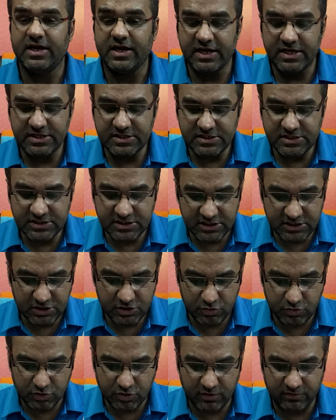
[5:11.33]

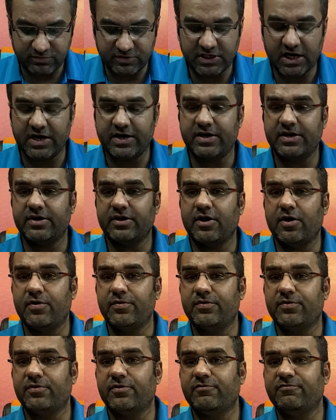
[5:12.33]
Institute of Chartered
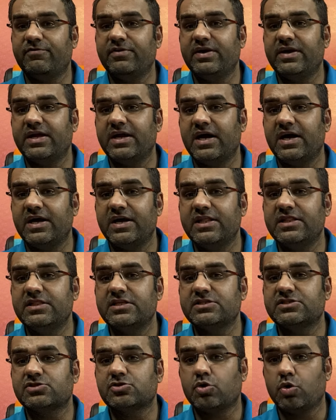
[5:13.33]
Accountants of India in
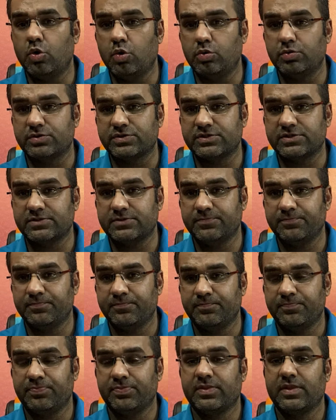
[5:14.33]
this course
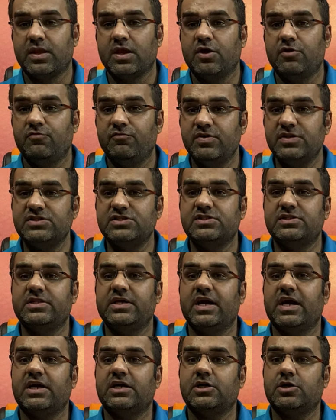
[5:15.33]
which
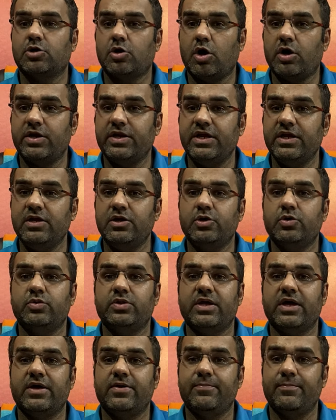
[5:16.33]
they are taughting to
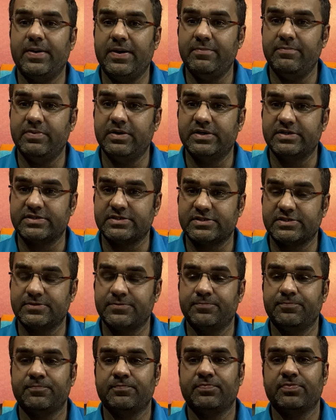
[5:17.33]
their
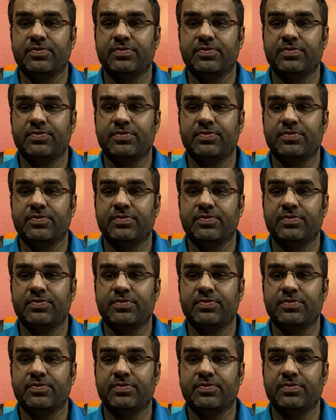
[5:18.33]
members.